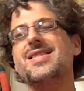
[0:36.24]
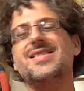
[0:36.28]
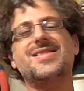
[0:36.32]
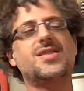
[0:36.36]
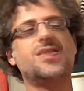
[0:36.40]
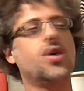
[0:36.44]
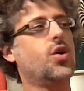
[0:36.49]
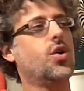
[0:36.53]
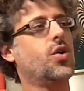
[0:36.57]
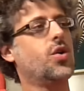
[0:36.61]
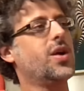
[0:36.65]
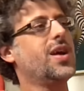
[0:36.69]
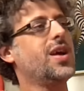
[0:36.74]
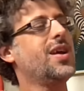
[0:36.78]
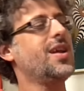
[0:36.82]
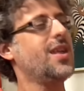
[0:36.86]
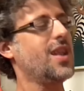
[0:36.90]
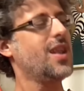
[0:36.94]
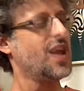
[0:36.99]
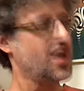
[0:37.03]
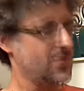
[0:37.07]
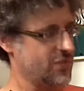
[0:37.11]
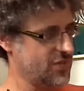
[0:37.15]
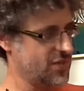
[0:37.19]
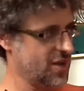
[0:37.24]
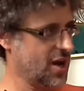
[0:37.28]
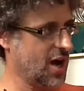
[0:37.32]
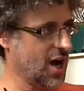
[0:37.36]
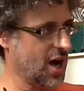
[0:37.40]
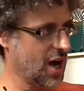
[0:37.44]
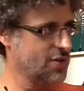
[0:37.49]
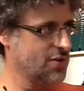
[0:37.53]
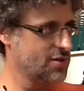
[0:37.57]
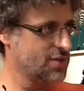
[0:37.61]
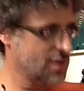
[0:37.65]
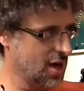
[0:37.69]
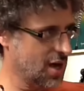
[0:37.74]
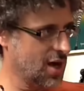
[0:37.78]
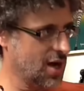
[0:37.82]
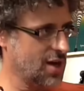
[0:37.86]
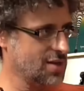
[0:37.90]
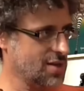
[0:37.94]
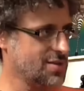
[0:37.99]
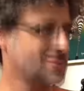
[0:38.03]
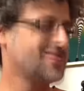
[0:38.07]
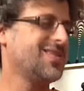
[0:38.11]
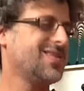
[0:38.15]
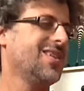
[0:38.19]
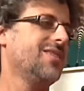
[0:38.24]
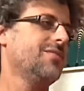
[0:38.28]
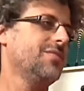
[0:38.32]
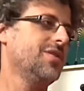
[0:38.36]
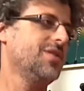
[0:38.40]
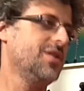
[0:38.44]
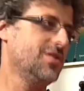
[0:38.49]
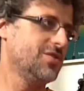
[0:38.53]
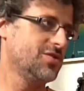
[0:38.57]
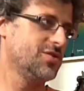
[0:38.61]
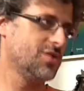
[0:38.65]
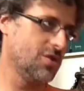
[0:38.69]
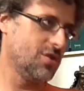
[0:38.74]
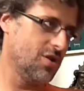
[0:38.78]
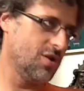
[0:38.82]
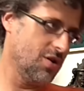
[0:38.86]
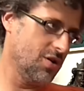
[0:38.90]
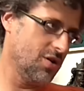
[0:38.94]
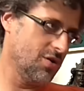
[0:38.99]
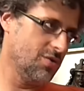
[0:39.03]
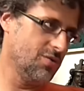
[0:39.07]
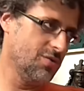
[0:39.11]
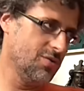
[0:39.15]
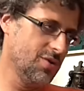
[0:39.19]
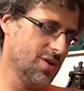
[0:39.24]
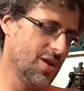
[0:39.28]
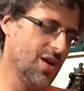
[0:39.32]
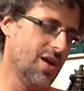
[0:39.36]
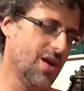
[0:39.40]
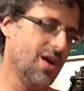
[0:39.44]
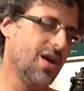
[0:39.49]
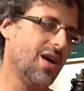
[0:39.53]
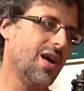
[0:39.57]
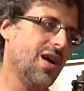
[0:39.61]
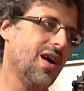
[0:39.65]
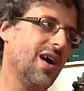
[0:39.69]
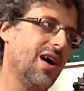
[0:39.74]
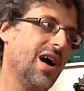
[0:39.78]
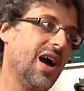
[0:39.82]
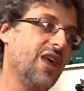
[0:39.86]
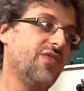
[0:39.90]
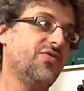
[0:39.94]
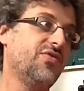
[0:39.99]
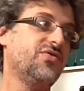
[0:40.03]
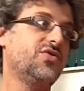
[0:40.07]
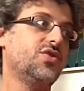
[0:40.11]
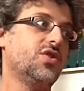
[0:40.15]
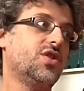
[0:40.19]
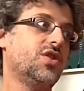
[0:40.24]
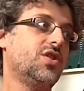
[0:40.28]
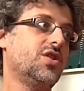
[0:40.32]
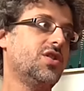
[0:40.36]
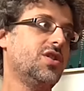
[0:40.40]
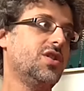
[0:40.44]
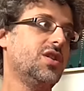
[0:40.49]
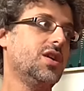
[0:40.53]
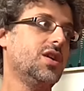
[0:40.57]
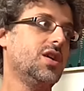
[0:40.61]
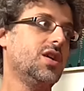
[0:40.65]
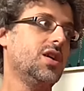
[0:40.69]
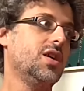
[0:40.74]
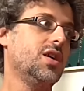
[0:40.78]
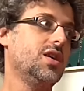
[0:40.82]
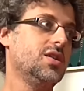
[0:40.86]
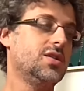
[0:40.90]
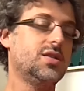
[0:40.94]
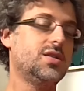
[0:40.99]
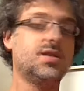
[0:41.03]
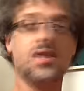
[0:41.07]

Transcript: So he left the Iron Isles some years ago, mm-hmm, after he